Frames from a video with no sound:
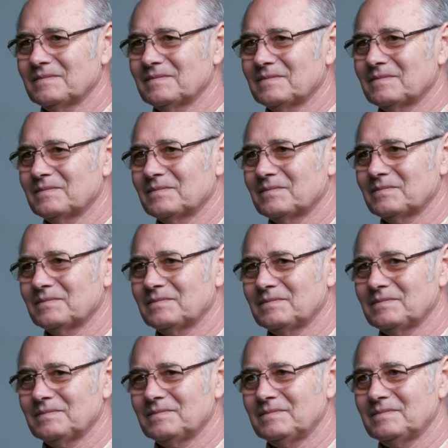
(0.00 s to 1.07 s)

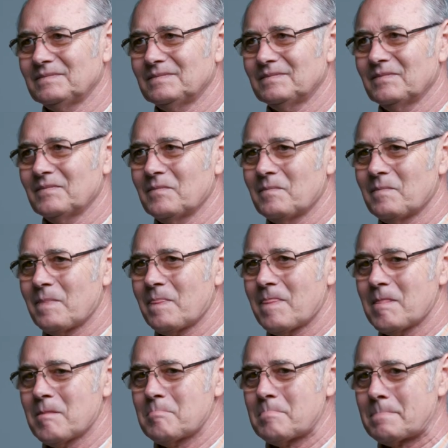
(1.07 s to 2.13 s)

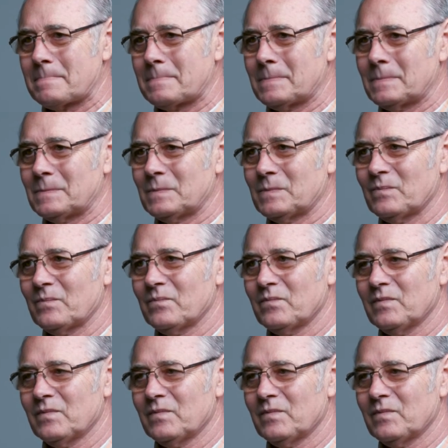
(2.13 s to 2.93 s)
No words are spoken by the person on screen.